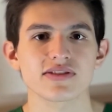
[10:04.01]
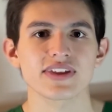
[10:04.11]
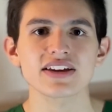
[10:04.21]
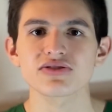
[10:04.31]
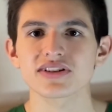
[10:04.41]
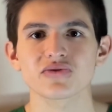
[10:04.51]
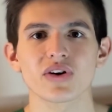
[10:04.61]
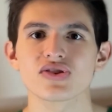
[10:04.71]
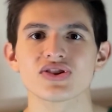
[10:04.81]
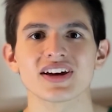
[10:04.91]
So thank you guys for
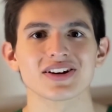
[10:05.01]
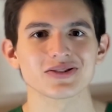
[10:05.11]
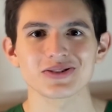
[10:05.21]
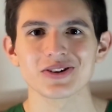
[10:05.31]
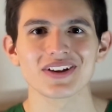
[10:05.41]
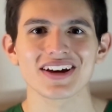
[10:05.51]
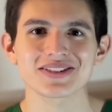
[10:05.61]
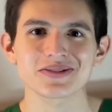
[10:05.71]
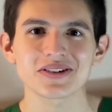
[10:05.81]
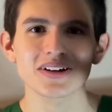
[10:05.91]
watching, and I'll see you on the
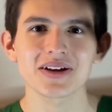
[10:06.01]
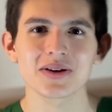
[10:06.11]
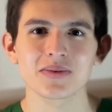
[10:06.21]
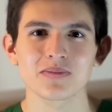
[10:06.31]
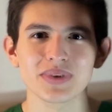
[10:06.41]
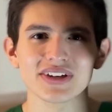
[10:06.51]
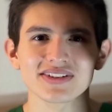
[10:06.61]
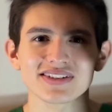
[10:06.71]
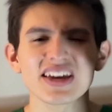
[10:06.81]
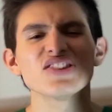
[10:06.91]
next one.
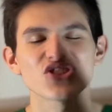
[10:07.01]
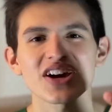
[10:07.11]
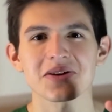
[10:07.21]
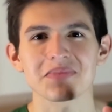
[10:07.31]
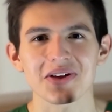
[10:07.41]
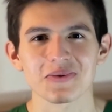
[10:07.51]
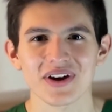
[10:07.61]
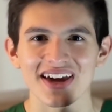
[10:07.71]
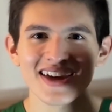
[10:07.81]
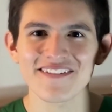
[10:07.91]
Peace. And Jet up, by the
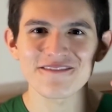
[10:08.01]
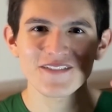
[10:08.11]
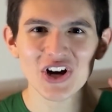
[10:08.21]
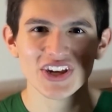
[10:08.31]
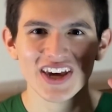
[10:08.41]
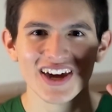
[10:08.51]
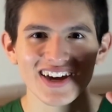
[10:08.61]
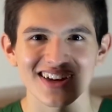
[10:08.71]
way. Fuck yeah.